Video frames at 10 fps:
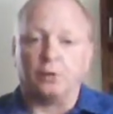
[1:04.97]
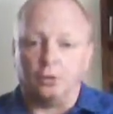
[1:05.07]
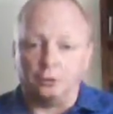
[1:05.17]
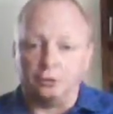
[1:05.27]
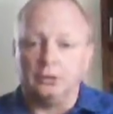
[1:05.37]

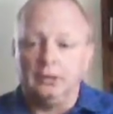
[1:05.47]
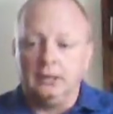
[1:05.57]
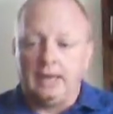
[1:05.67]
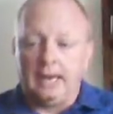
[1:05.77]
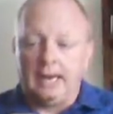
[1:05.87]
prose.
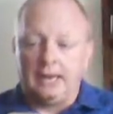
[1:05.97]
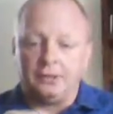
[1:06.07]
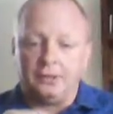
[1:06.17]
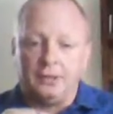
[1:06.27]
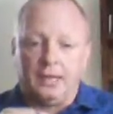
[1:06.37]

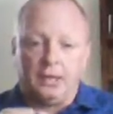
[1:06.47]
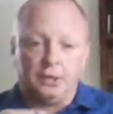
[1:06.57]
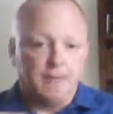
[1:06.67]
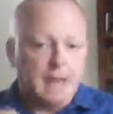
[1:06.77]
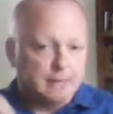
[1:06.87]
And in
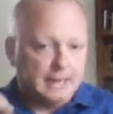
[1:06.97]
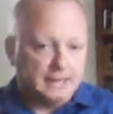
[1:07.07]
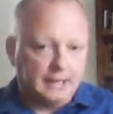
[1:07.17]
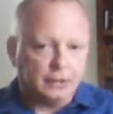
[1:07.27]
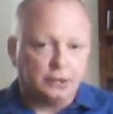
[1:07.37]
your My
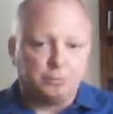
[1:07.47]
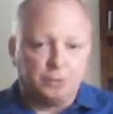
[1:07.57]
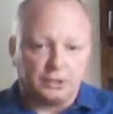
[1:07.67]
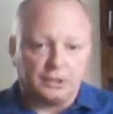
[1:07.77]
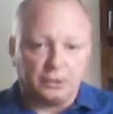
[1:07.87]
Blank English
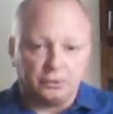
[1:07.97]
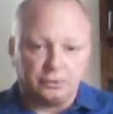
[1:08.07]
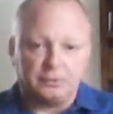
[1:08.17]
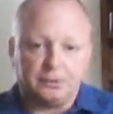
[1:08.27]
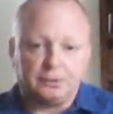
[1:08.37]
book that you
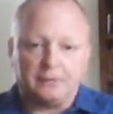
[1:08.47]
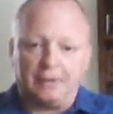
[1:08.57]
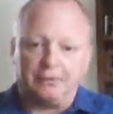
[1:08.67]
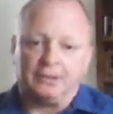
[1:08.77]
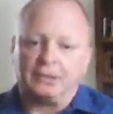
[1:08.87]
were supposed to
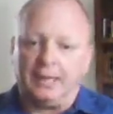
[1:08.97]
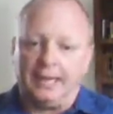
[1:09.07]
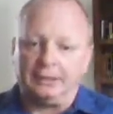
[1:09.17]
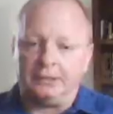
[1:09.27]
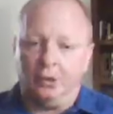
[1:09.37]
buy for this
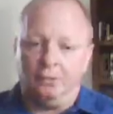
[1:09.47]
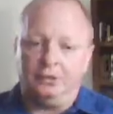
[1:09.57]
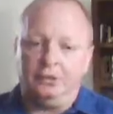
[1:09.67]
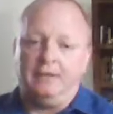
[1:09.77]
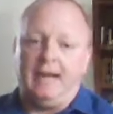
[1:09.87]
class, and
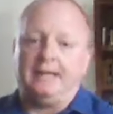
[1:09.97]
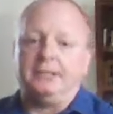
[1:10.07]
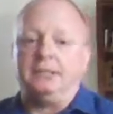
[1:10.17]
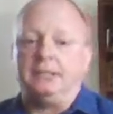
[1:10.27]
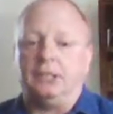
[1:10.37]
hopefully you've had
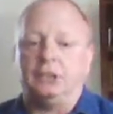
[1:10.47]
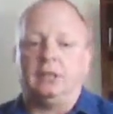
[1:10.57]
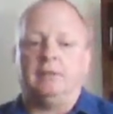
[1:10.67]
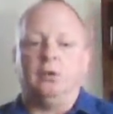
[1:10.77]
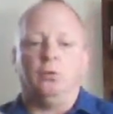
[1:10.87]
since English
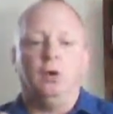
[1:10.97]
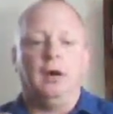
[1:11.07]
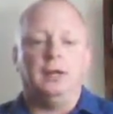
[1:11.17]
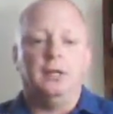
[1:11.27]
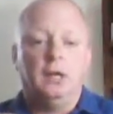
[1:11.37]

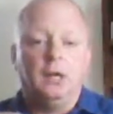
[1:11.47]
1101,